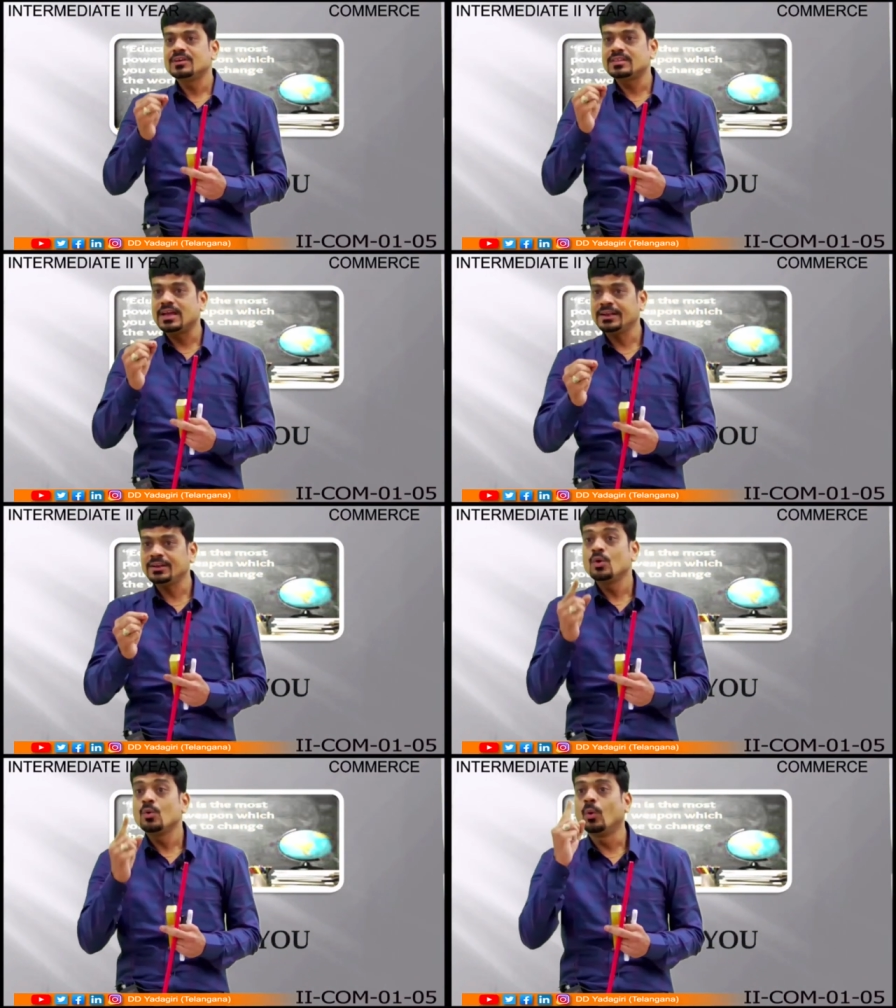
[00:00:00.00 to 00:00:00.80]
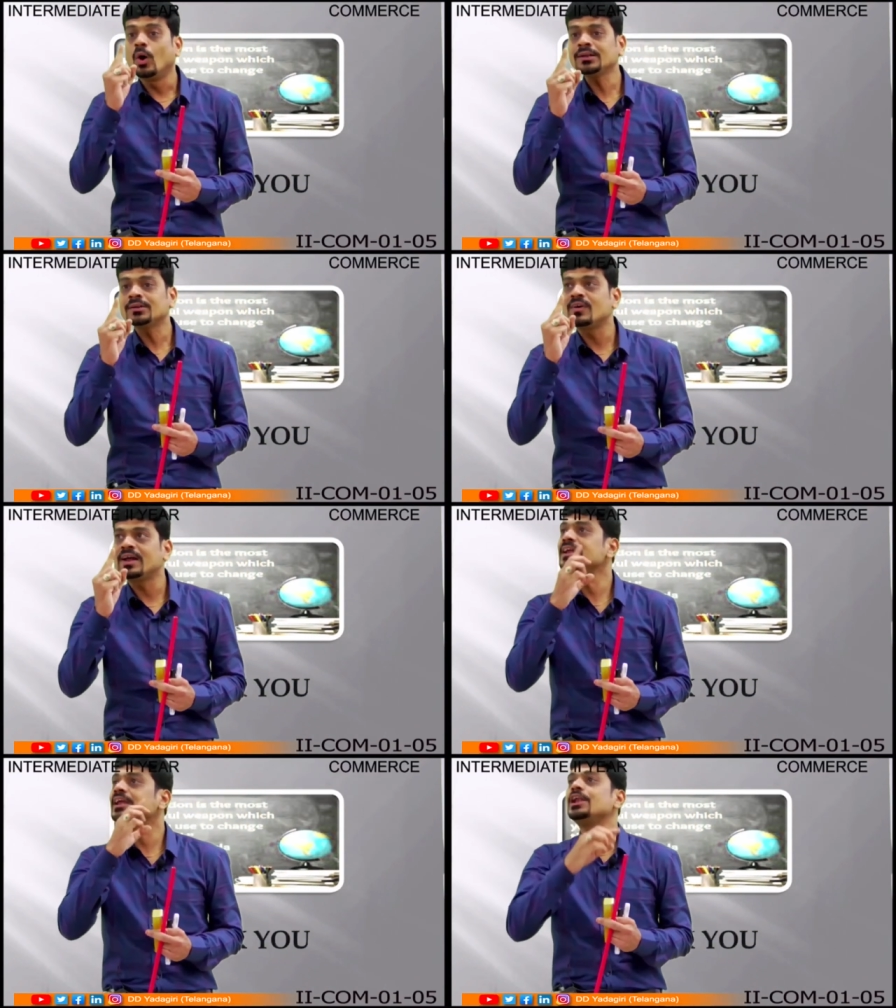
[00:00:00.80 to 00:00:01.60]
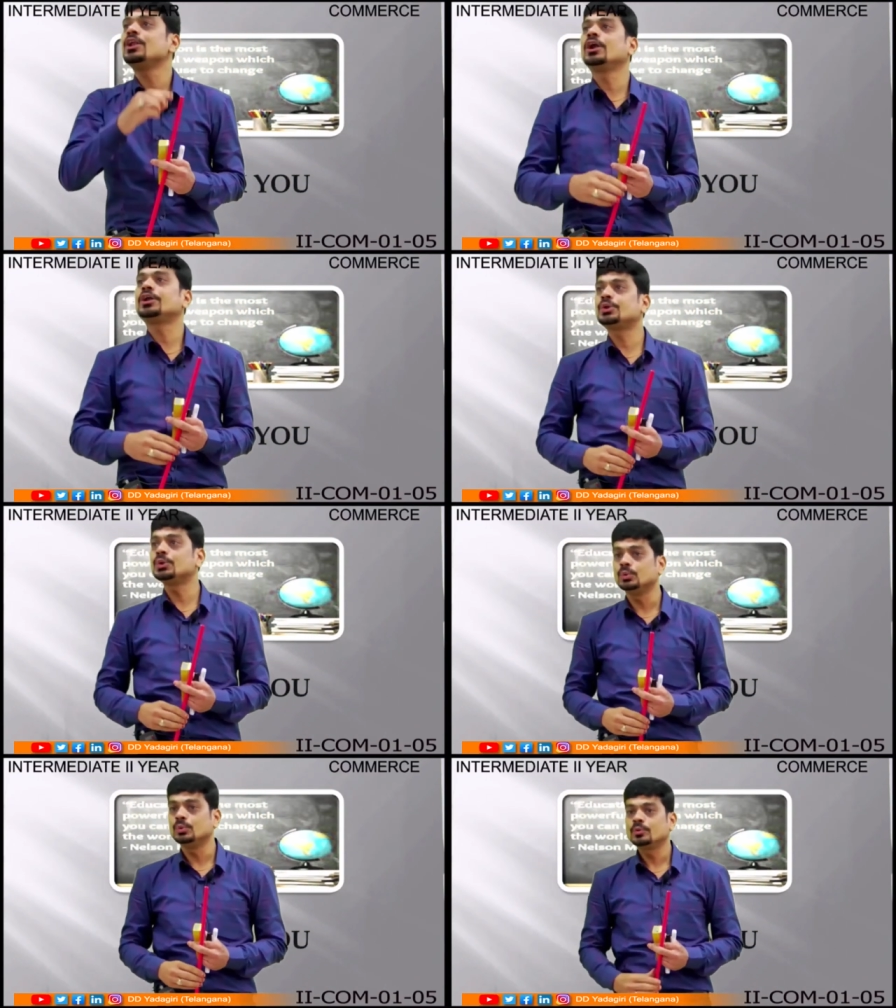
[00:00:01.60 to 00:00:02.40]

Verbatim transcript: that what one cannot do,